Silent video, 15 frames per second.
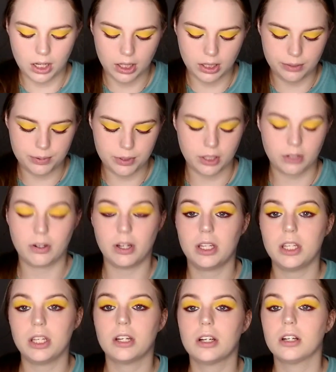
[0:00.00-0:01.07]
lipstick right
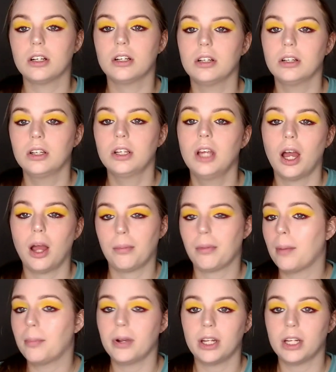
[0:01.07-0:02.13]
here. I'm
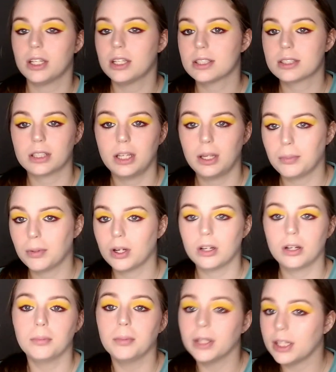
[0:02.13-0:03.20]
not putting a
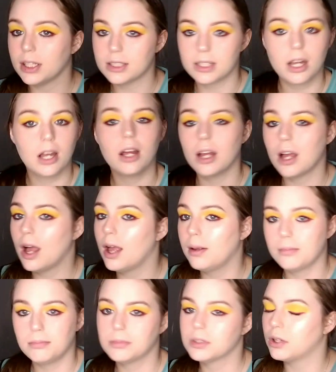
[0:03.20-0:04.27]
disclaimer a million
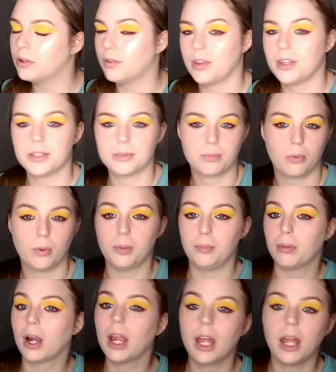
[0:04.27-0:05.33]
times over this one
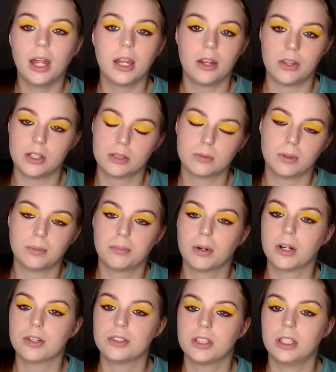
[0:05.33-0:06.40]
brand and this one
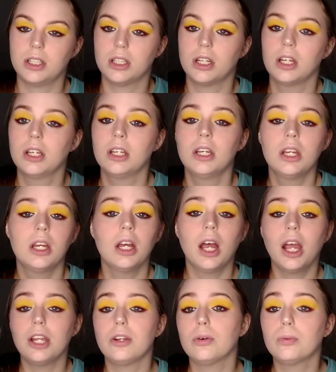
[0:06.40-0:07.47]
person.
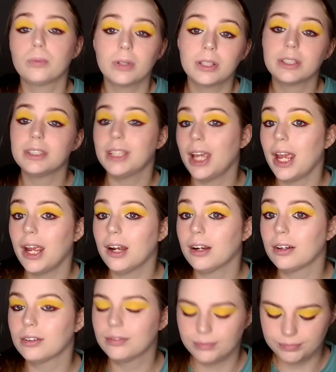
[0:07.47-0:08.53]
I don't really
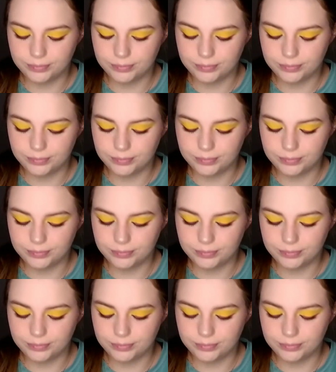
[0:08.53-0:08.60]
care